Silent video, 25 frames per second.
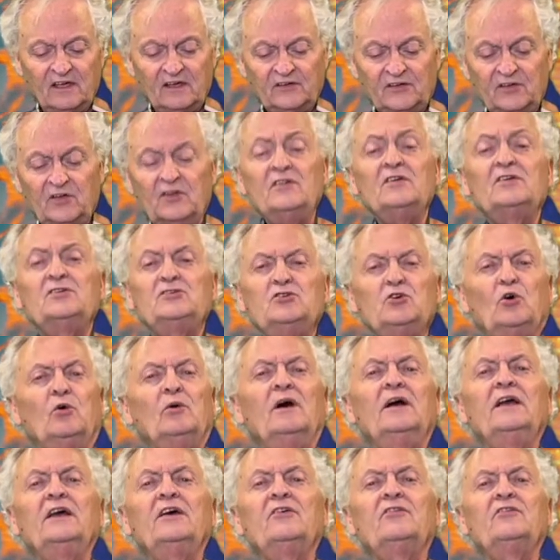to the
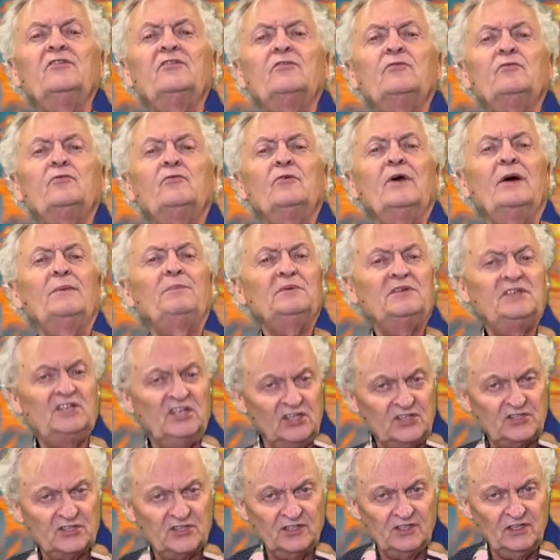joyous
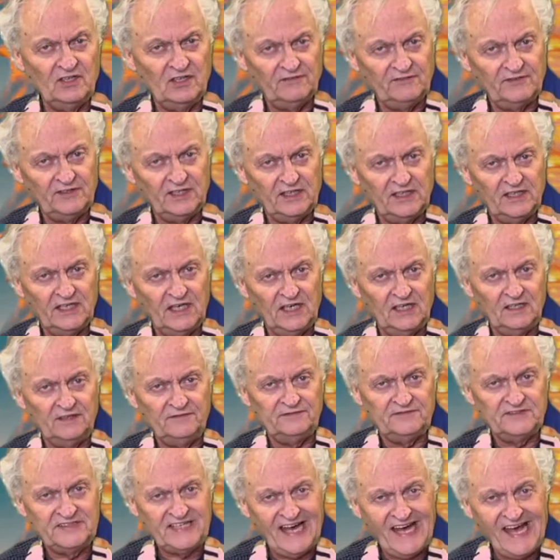repetition of an
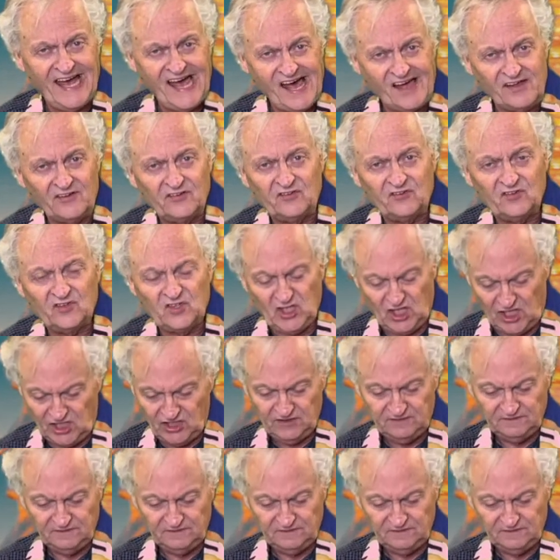unloved task.